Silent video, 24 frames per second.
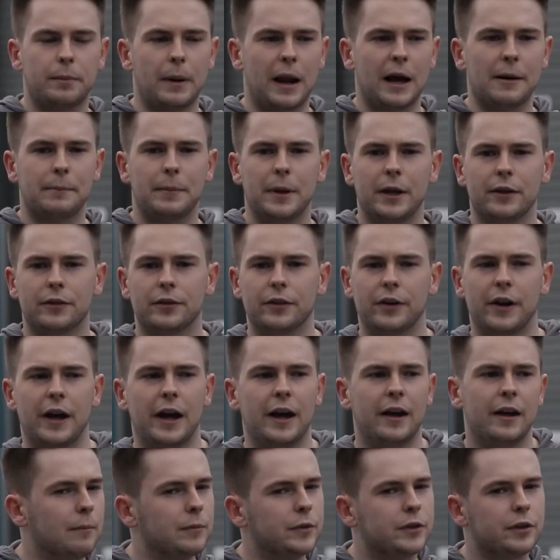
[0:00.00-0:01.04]
black bits on
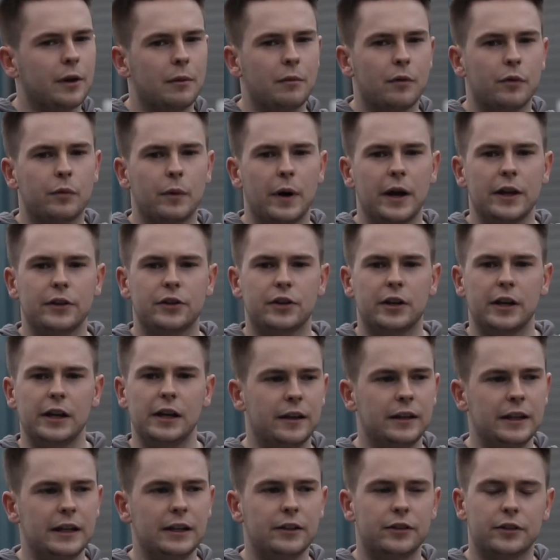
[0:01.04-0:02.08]
it, some of which he
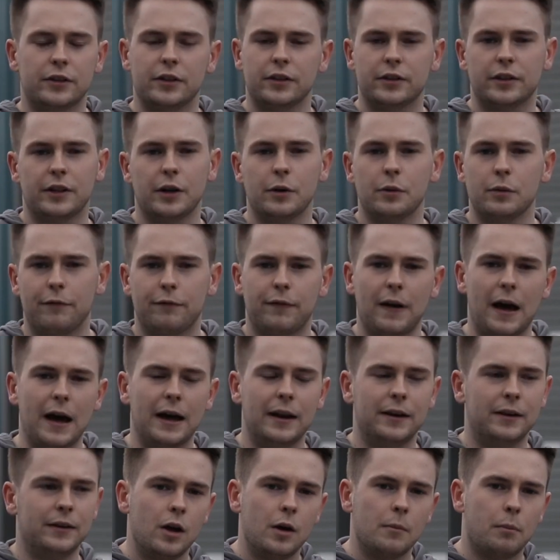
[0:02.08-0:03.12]
needs to still
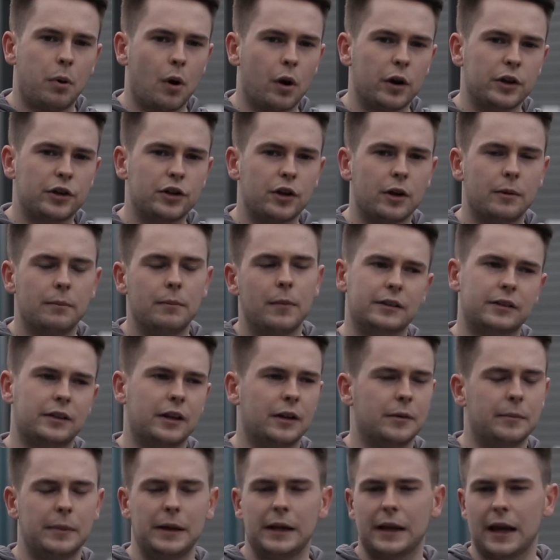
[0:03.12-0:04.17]
flatten polish them. It's
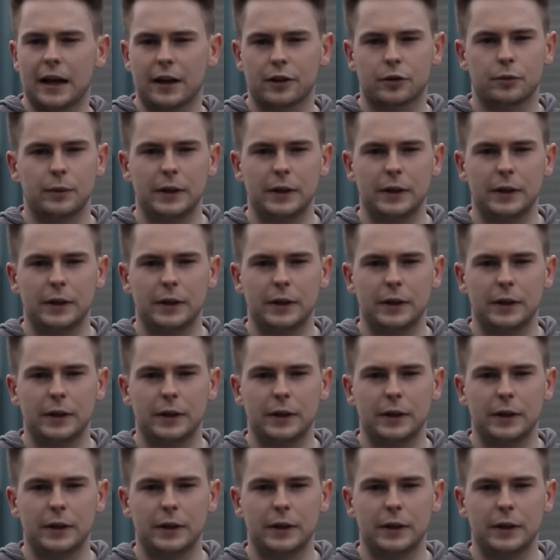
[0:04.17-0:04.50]
going to be next